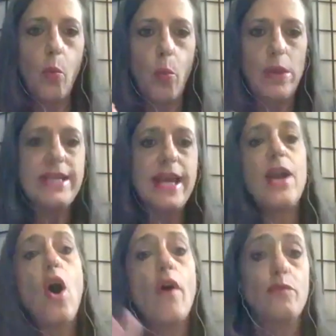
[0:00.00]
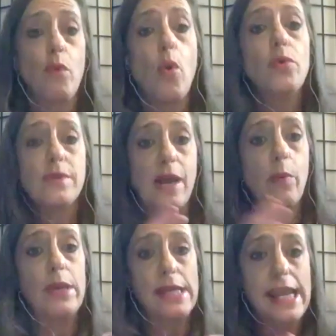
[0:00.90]
we take on roles
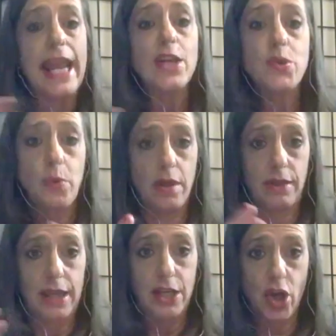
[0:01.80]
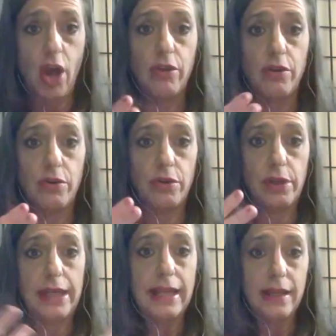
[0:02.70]
that we engage with each other
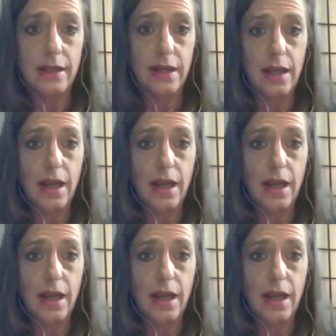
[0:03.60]
in.